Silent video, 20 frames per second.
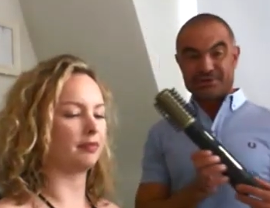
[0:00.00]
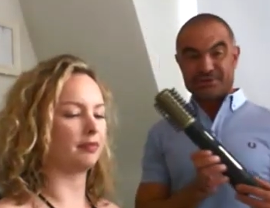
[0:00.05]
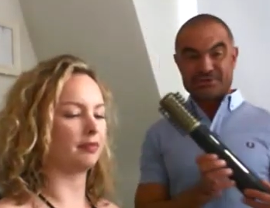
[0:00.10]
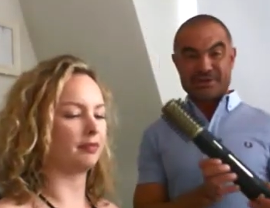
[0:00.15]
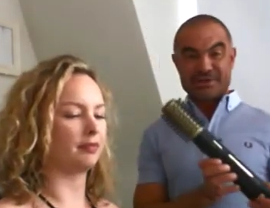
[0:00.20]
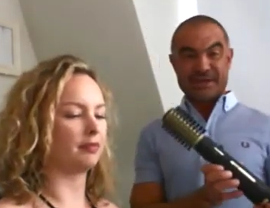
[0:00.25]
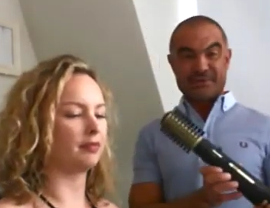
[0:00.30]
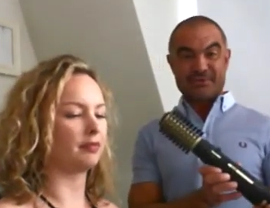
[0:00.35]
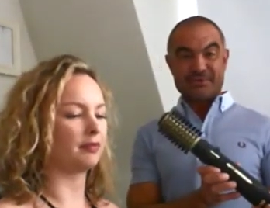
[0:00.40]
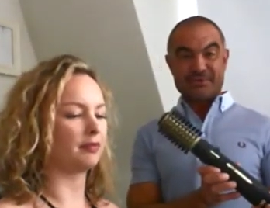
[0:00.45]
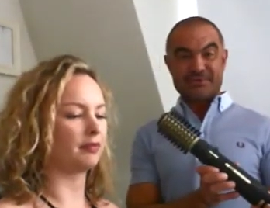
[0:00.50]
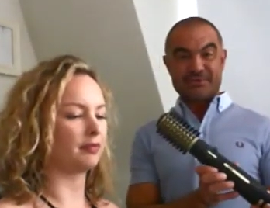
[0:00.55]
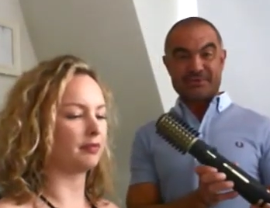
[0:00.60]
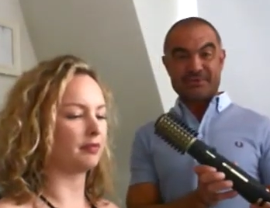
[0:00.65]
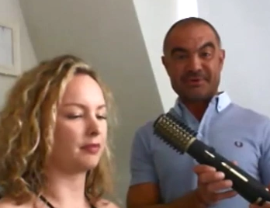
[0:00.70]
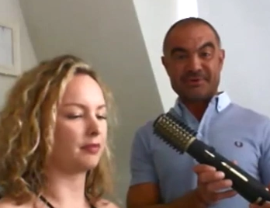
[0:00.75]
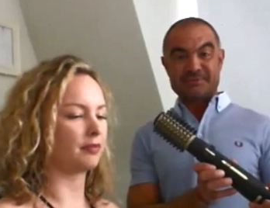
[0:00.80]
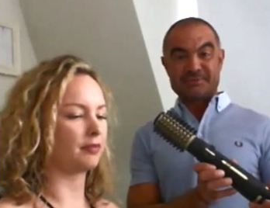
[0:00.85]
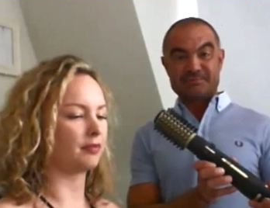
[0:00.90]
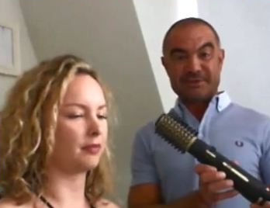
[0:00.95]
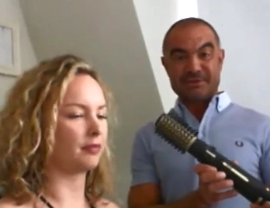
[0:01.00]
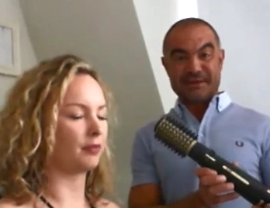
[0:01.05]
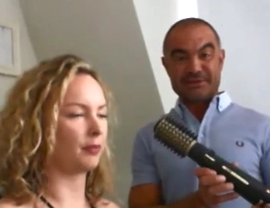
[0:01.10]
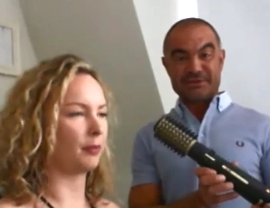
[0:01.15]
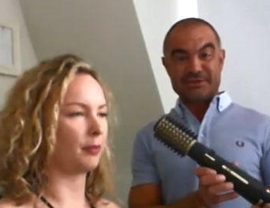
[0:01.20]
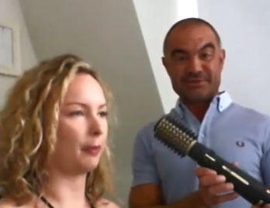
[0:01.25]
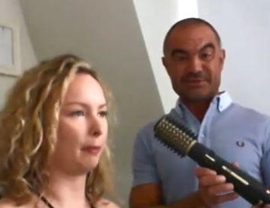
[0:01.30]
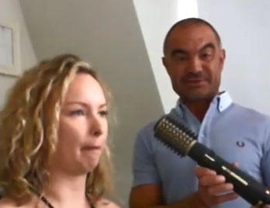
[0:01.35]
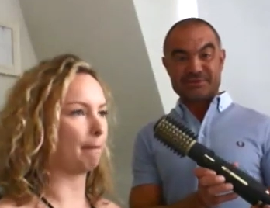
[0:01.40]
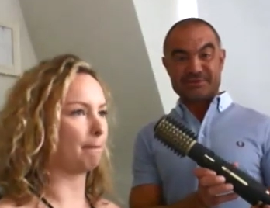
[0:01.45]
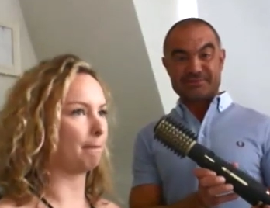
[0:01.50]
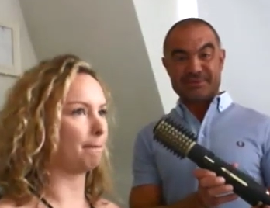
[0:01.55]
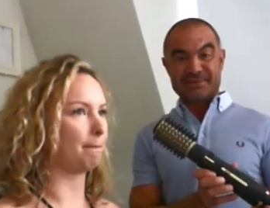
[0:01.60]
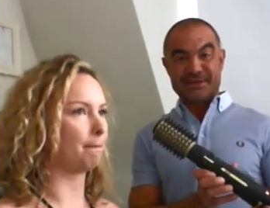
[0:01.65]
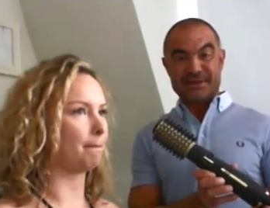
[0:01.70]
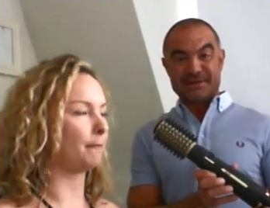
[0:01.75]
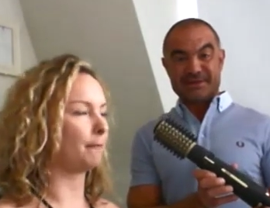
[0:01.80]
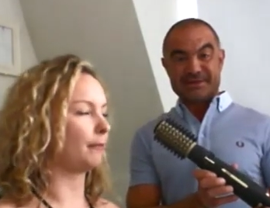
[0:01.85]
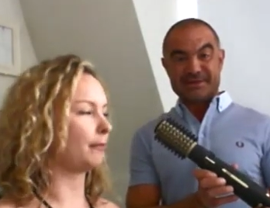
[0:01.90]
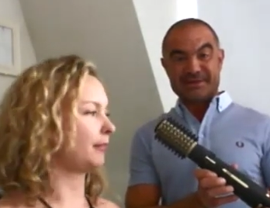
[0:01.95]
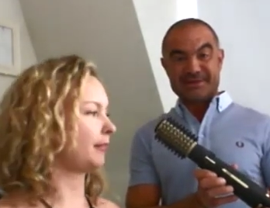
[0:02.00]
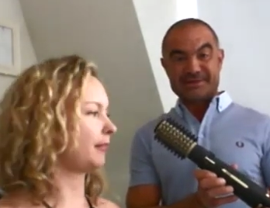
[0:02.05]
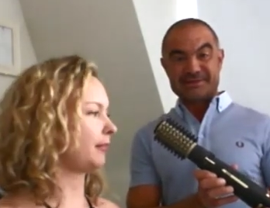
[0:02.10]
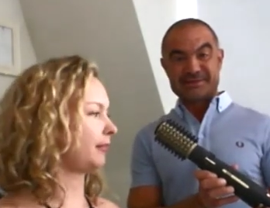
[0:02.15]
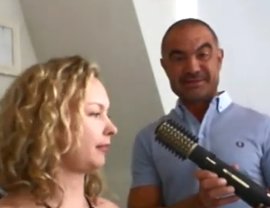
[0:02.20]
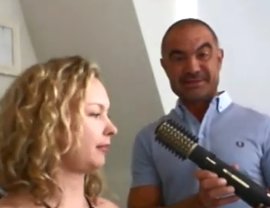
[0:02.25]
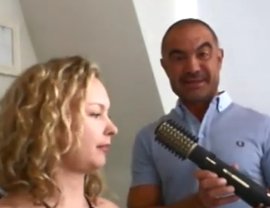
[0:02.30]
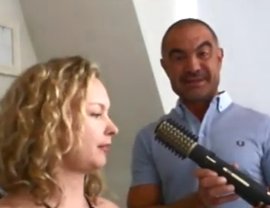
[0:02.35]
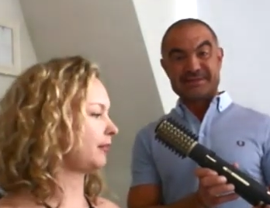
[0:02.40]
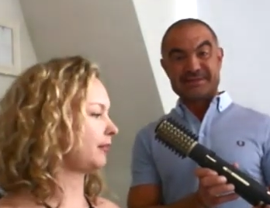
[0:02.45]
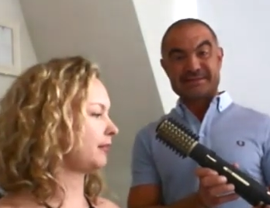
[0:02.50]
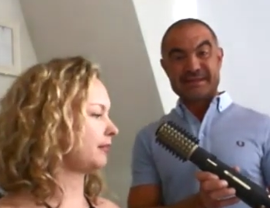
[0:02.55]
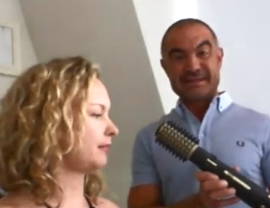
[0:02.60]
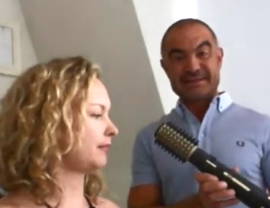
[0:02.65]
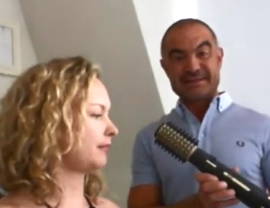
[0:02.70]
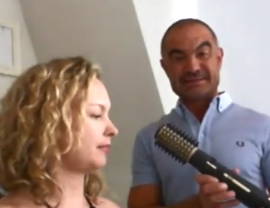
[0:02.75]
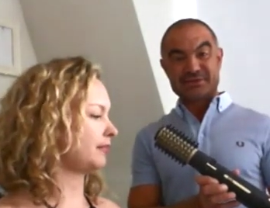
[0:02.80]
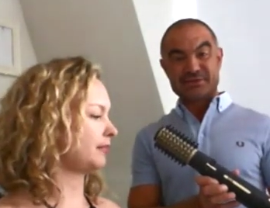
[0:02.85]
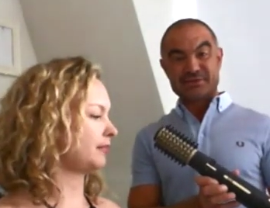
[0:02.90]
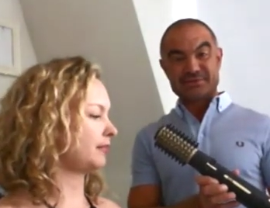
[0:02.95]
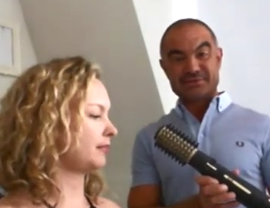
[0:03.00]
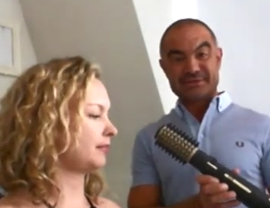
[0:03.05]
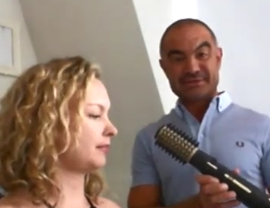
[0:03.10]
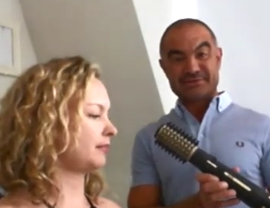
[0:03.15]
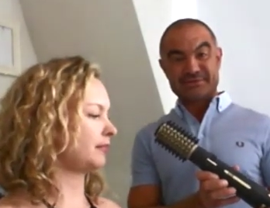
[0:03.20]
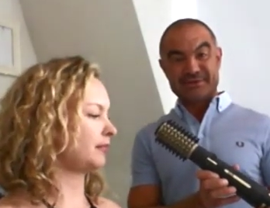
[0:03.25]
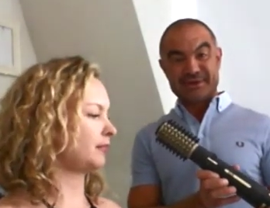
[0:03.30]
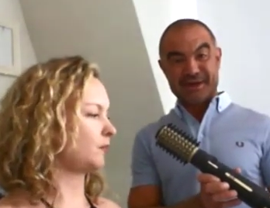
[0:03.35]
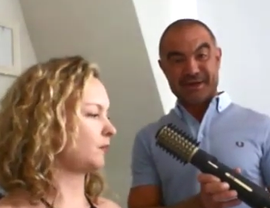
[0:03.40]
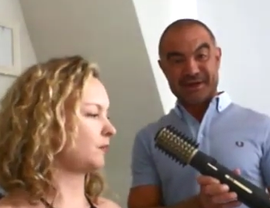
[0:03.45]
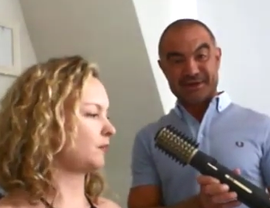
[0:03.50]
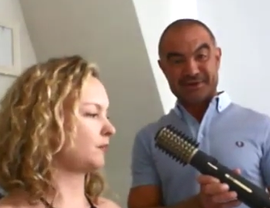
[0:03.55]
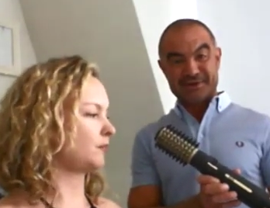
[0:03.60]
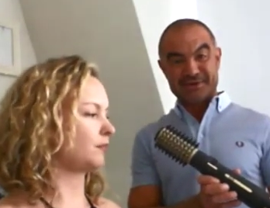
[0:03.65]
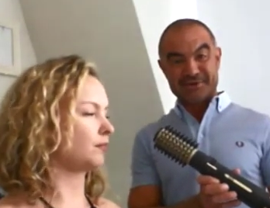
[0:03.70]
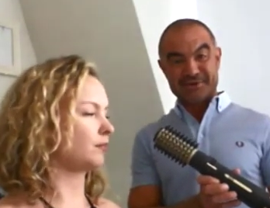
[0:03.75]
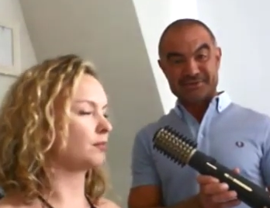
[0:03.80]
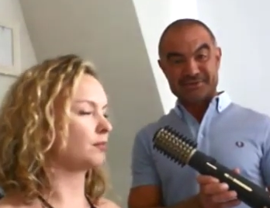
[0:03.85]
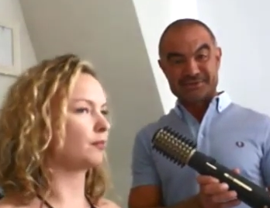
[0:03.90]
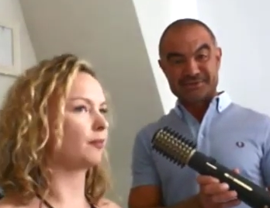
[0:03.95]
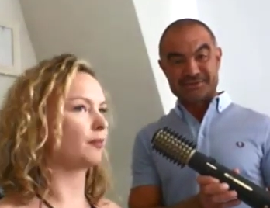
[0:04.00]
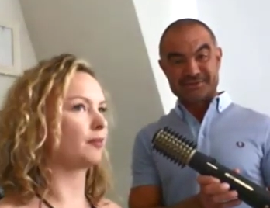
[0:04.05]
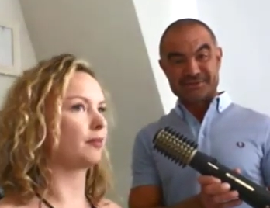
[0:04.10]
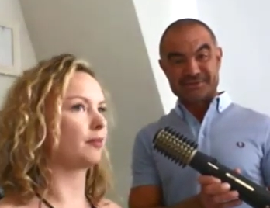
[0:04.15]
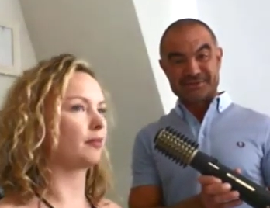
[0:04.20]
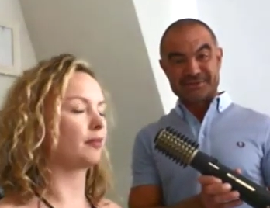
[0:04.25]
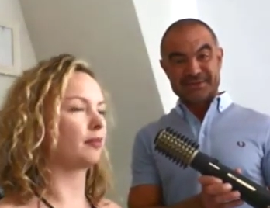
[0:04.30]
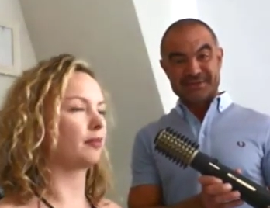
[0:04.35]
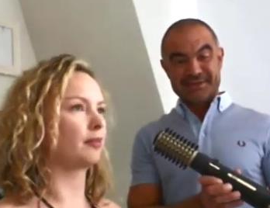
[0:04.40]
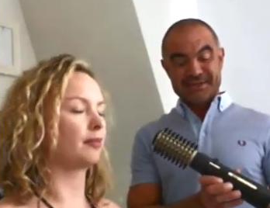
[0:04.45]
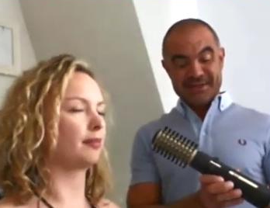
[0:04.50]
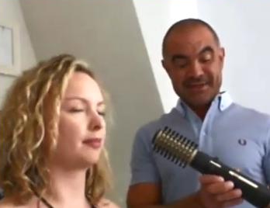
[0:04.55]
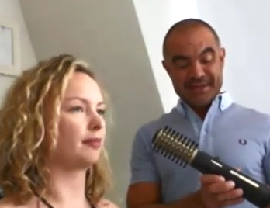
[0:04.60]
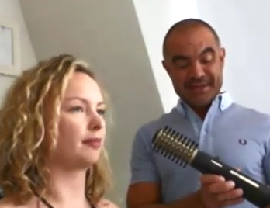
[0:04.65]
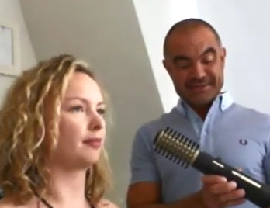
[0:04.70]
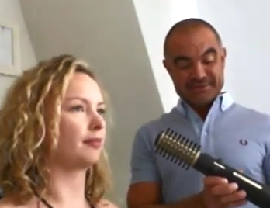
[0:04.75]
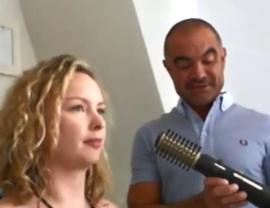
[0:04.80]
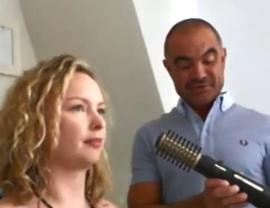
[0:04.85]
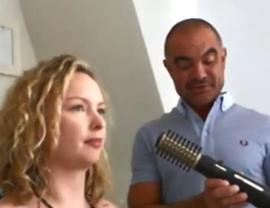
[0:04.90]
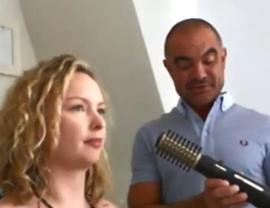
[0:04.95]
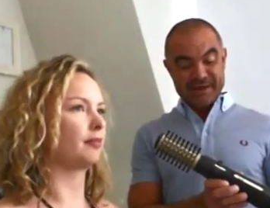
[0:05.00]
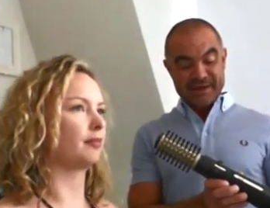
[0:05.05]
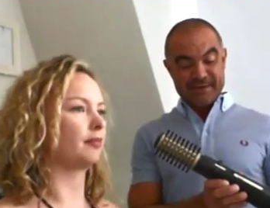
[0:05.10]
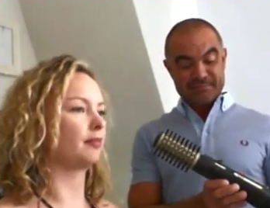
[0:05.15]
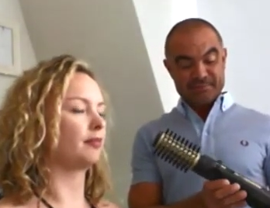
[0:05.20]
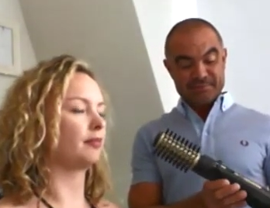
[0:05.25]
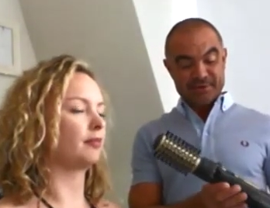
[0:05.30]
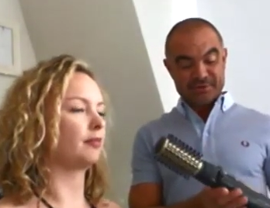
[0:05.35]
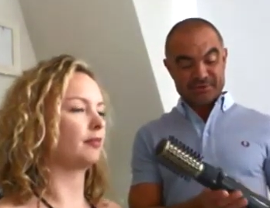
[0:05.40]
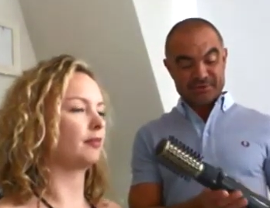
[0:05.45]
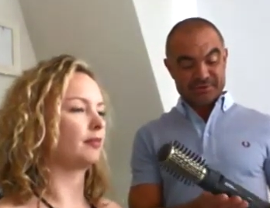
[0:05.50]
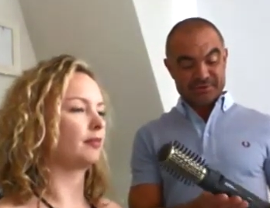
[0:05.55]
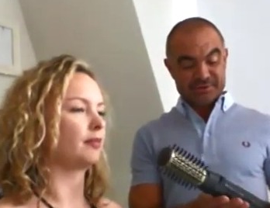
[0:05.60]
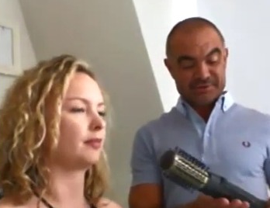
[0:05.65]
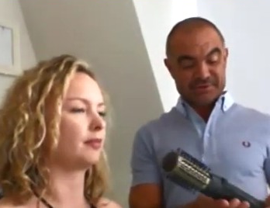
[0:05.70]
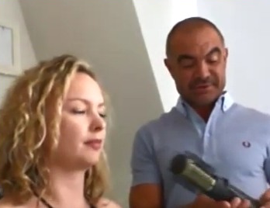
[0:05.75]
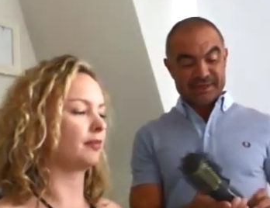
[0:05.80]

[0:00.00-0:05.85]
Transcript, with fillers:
Speaker 1: to share with you is brand new to the market. It's an exclusive at Argos. It's a great product.